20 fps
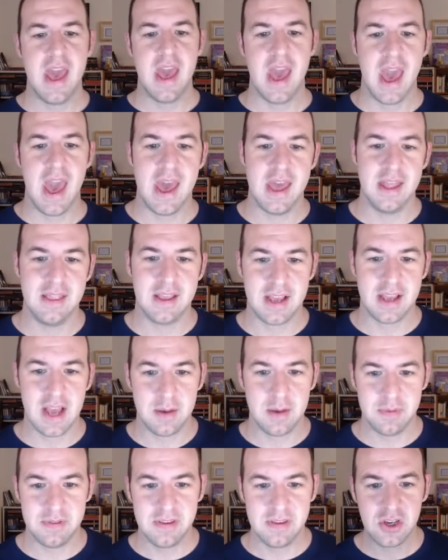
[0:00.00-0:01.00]
And the
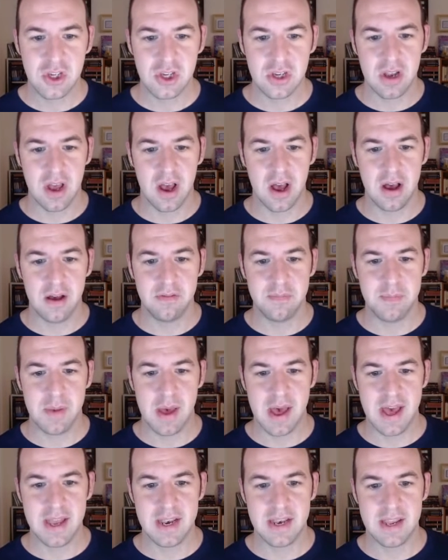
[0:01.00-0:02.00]
composition of
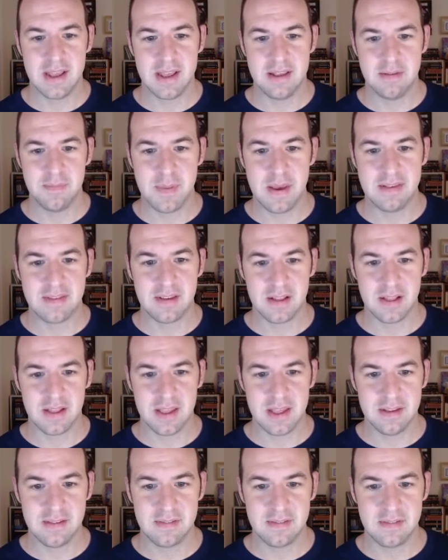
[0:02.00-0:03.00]
PET
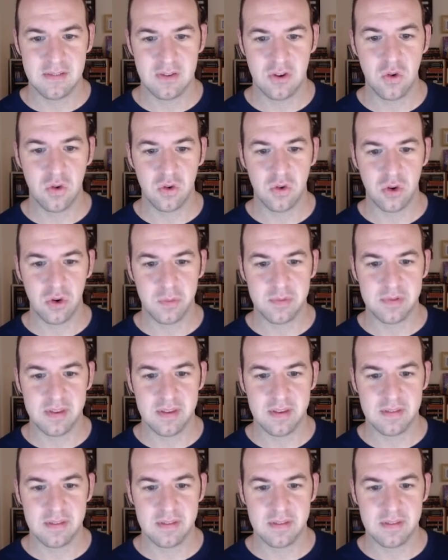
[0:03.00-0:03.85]
is two groups, this